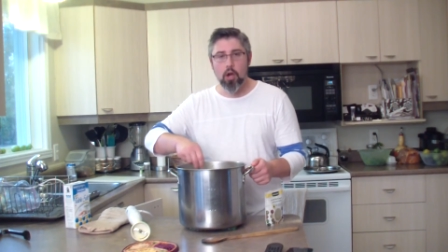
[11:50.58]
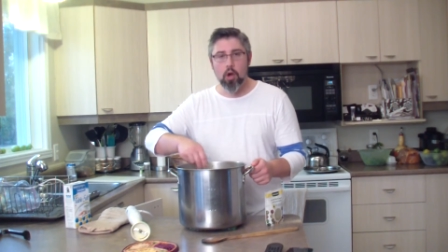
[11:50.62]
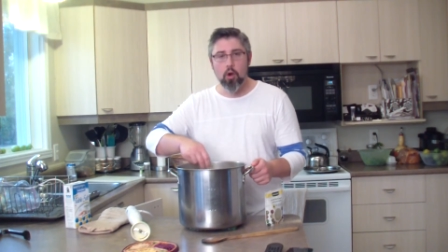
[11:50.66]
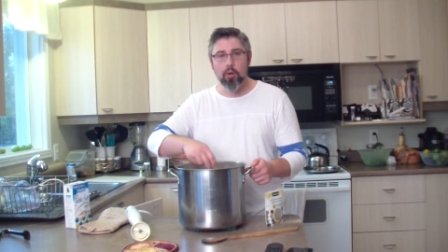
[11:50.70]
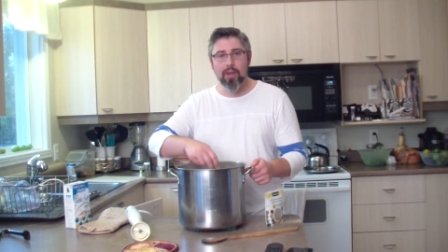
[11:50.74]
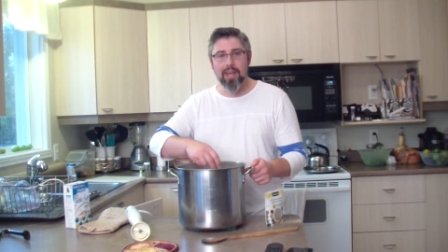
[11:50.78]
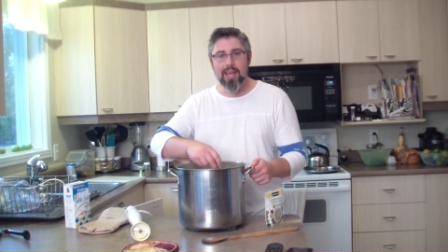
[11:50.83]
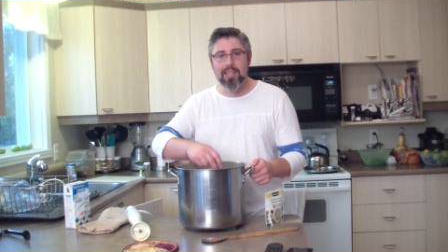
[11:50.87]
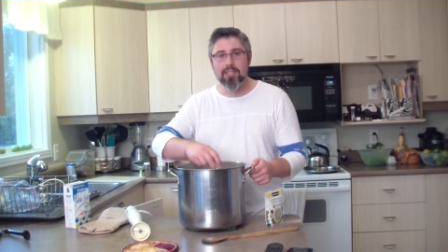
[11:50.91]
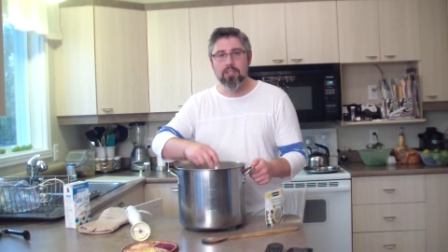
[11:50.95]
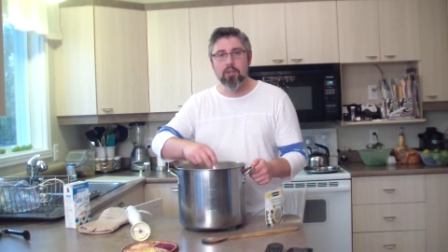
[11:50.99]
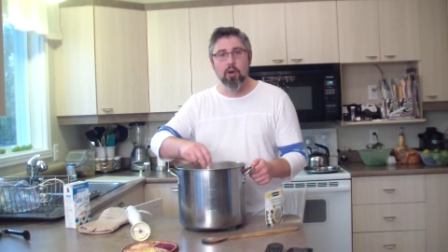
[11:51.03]

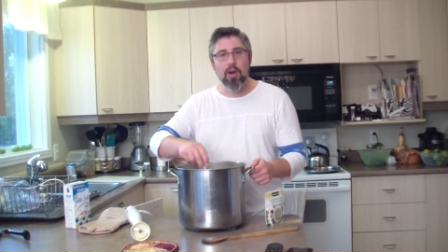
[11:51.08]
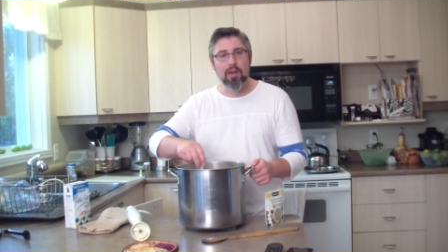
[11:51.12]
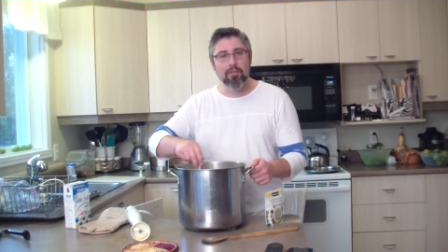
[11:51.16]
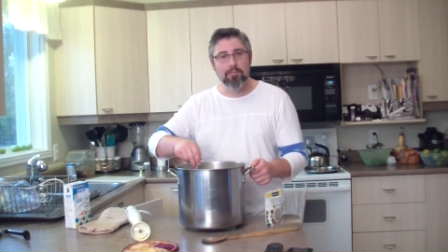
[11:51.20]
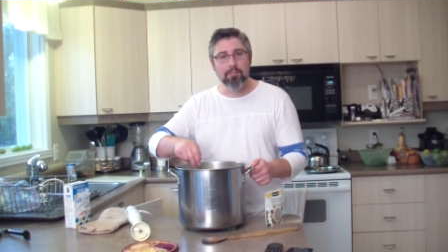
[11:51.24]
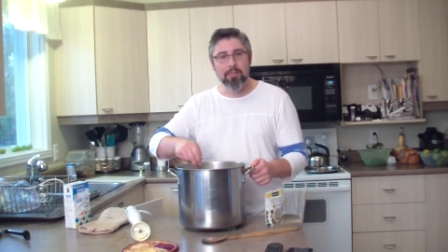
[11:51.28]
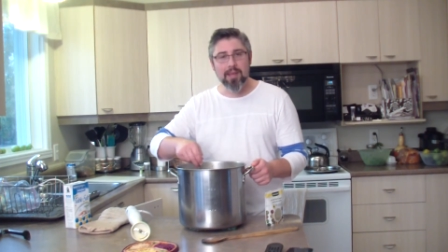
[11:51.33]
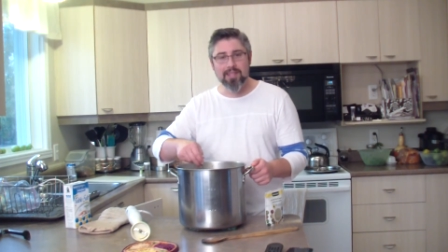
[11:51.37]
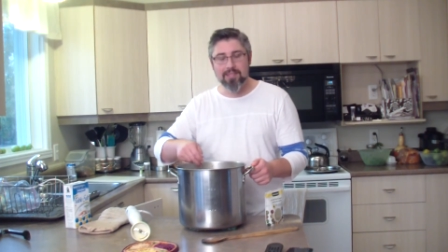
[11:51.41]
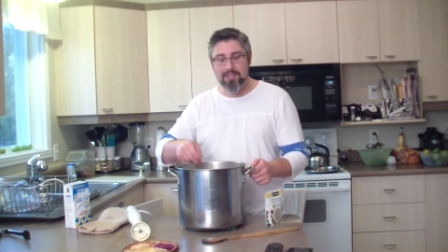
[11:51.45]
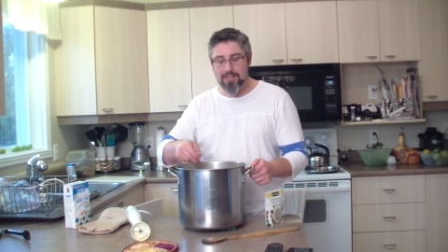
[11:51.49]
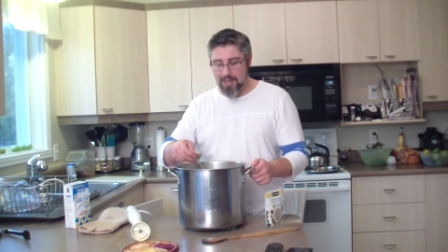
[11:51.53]
Okay, so I've
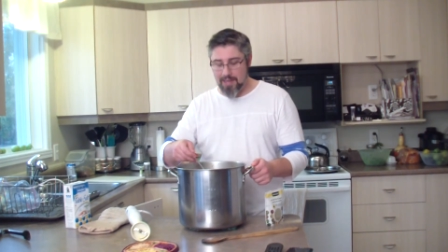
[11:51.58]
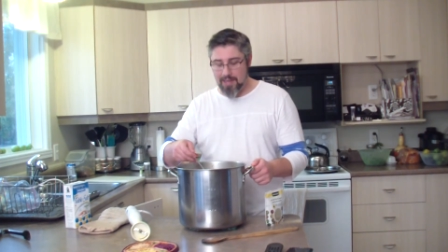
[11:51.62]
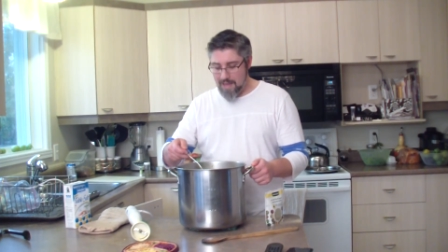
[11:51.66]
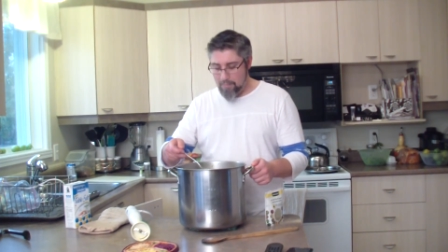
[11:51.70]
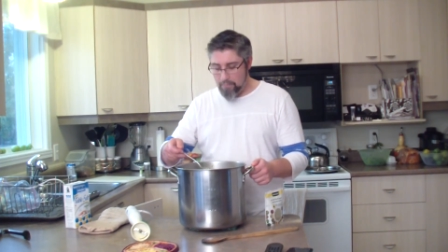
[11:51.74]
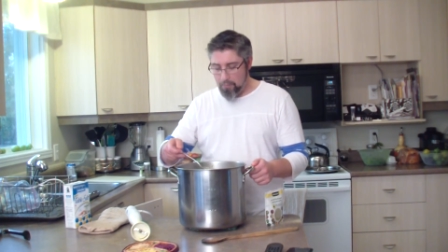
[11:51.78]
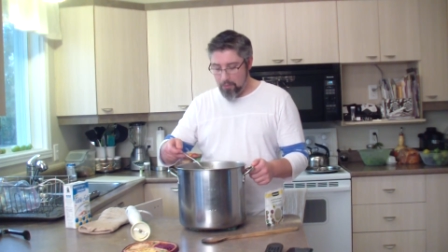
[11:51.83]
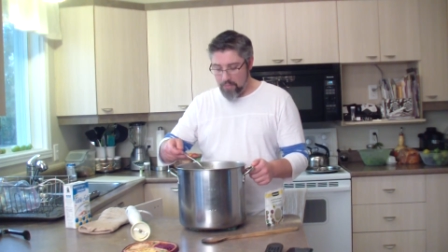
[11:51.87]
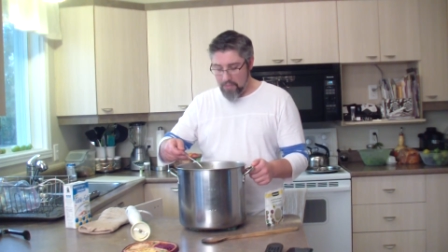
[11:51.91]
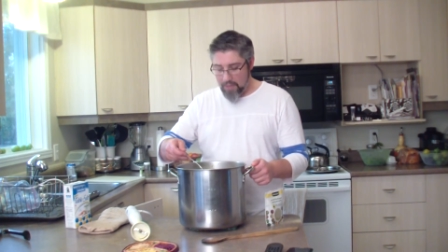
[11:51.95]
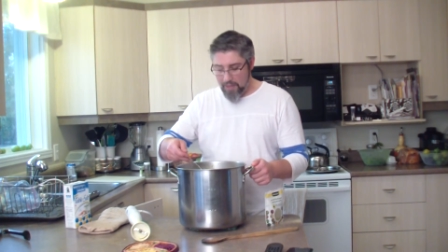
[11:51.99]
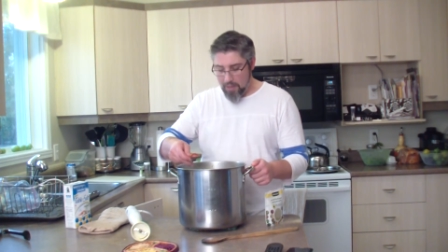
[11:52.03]
mixed
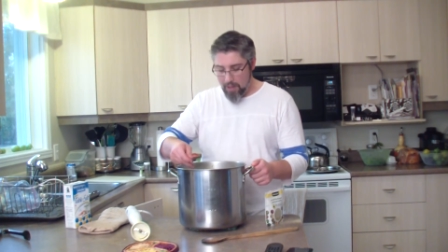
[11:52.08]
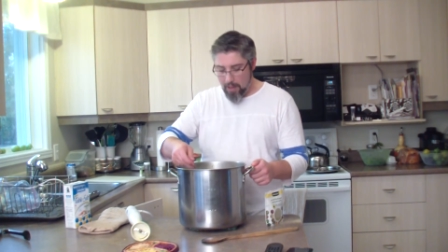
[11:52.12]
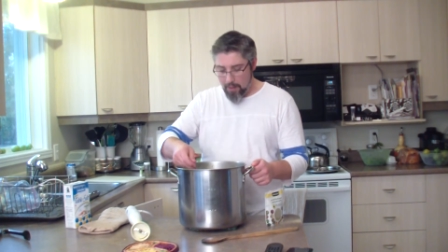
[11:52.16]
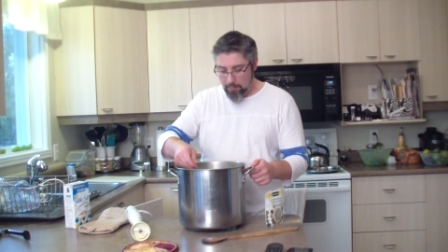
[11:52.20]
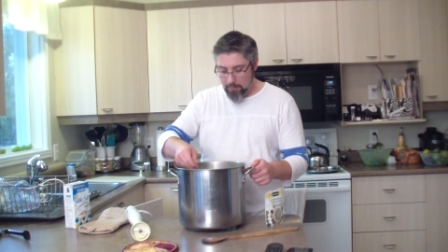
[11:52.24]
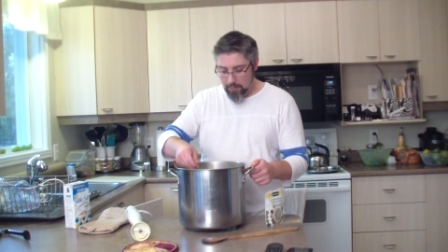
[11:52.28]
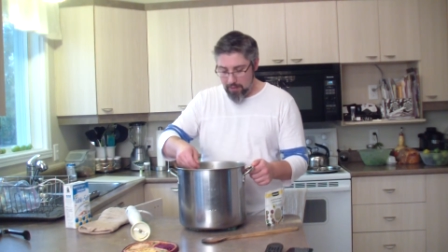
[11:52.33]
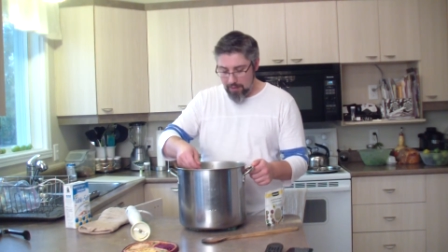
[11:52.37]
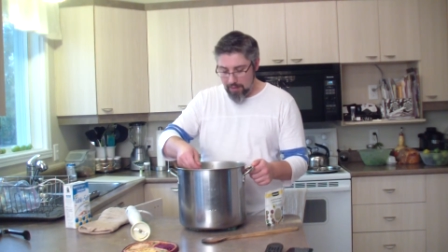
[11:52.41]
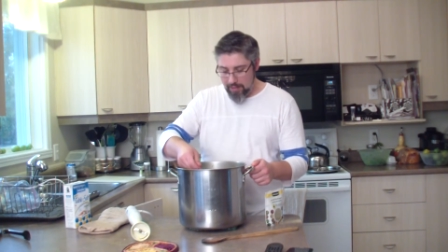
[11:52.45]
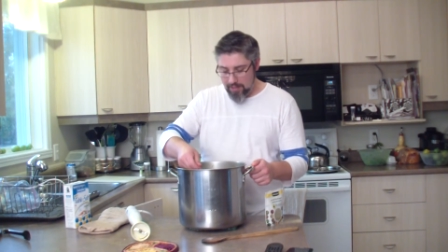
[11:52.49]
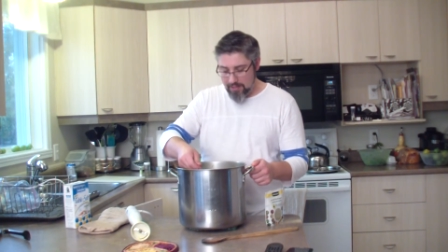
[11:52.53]
everything
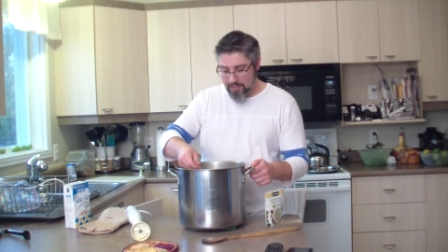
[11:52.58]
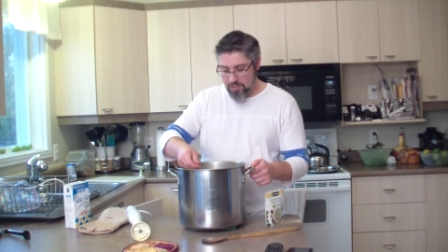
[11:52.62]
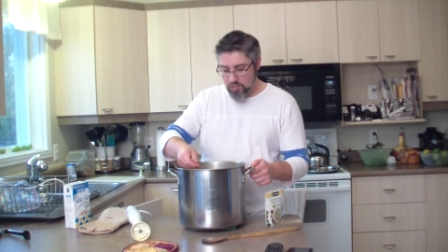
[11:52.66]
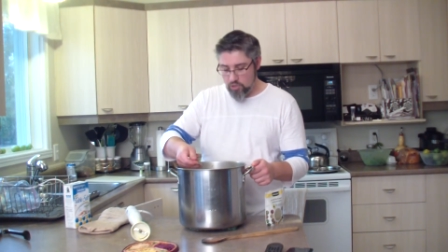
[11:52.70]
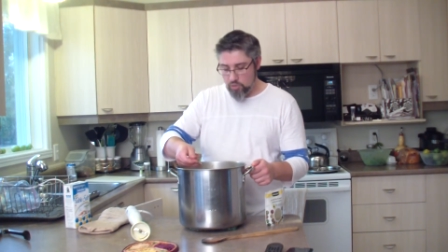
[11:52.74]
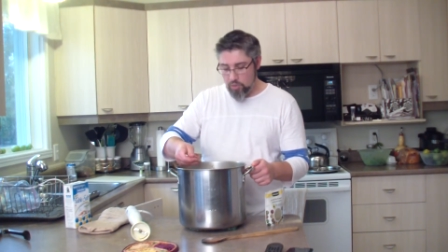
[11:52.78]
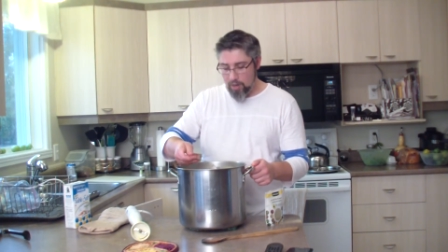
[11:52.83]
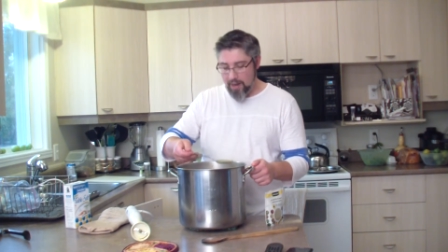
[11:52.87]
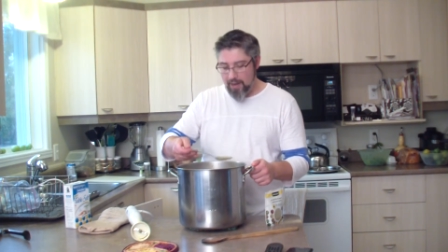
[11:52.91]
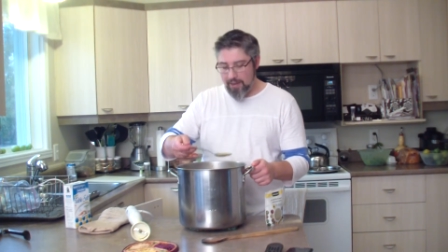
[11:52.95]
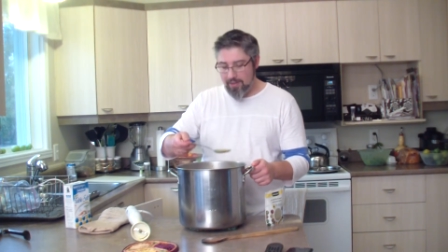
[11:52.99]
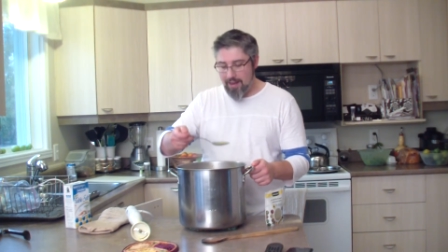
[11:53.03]
up. Let's
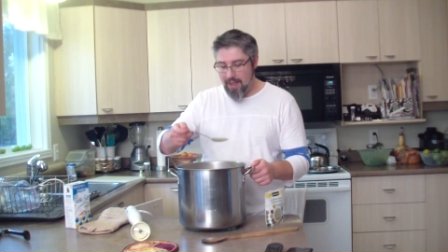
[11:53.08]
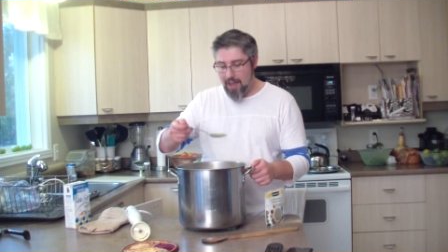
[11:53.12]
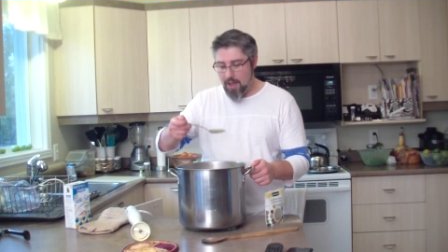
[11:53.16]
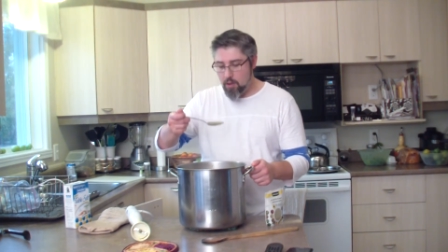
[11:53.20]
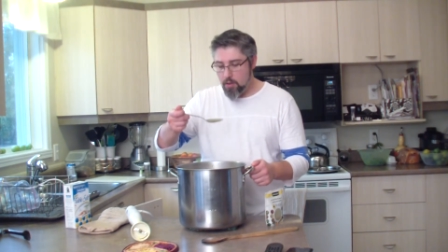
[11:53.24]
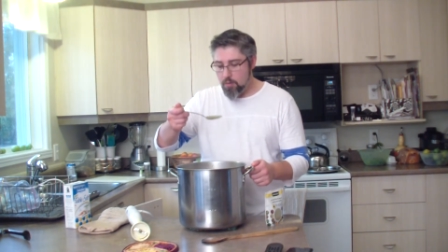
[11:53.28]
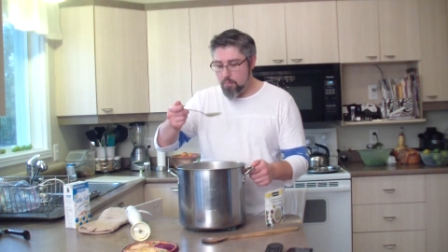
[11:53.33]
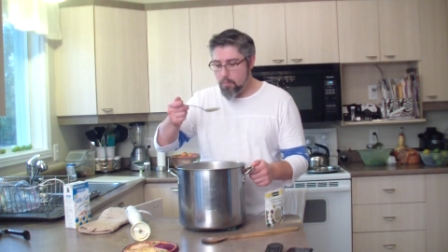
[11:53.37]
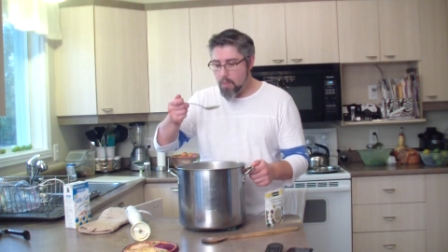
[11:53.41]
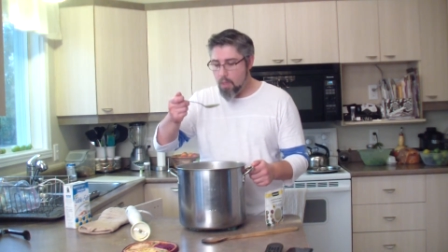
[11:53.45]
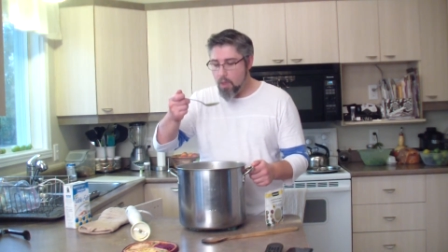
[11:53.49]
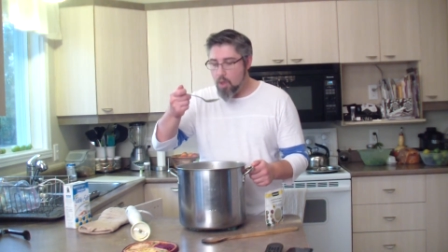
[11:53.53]
try it
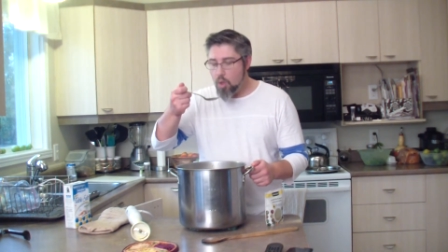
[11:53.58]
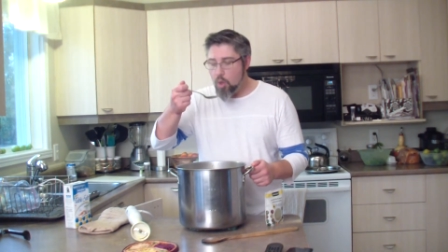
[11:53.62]
now.